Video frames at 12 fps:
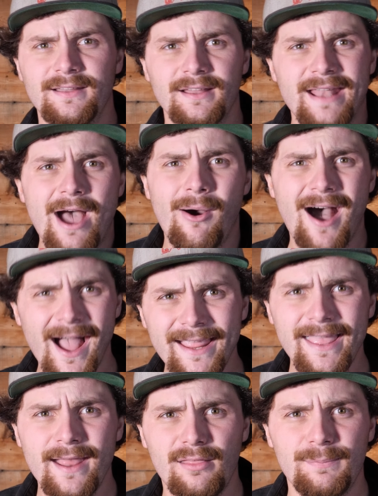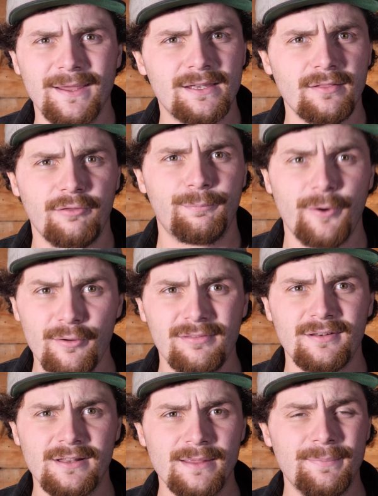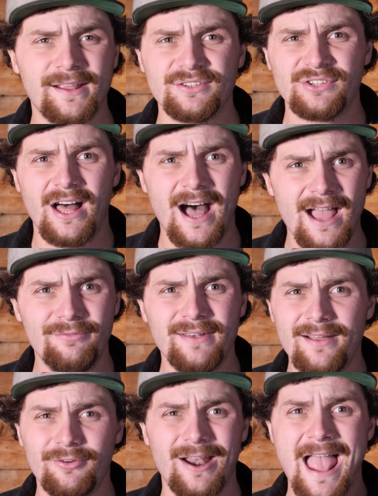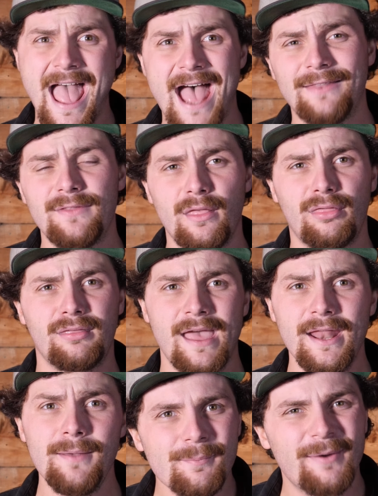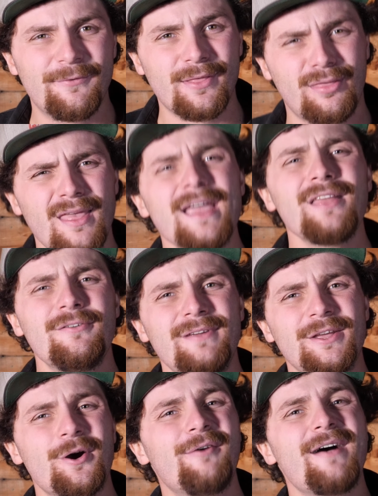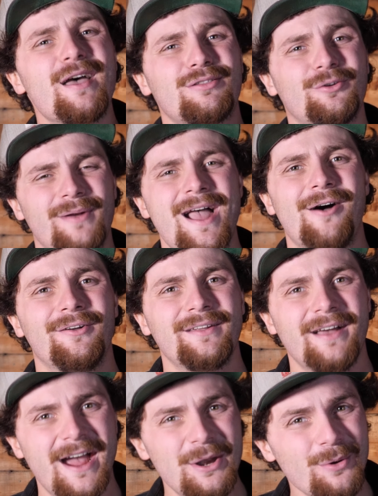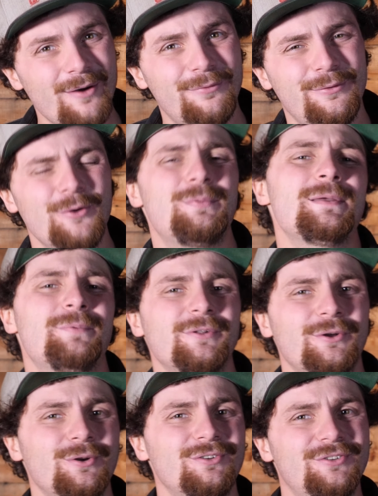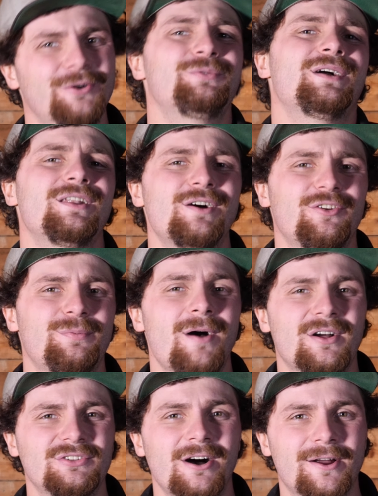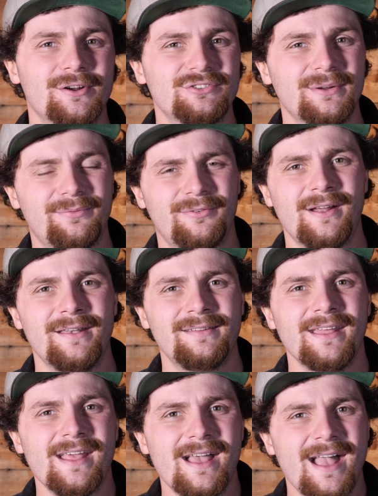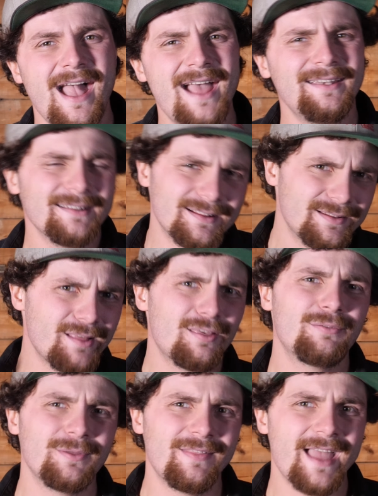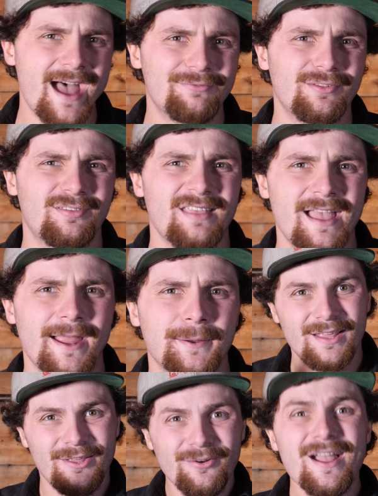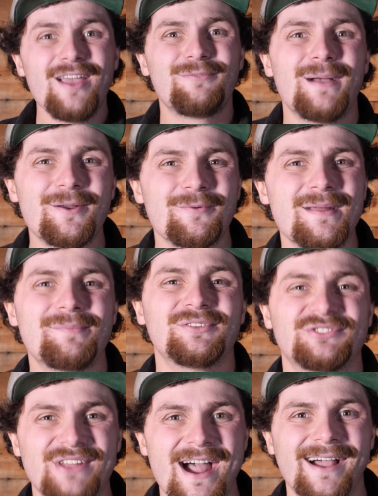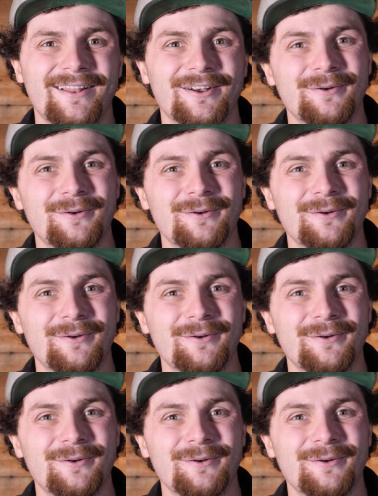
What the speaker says: Now, I can't speak to this personally because I've never had this setup, but for the sake of the video, I've asked around. I know a few people who do run Lunchbox Lockers up front, and this is what they have to say. You guys might remember Skylar,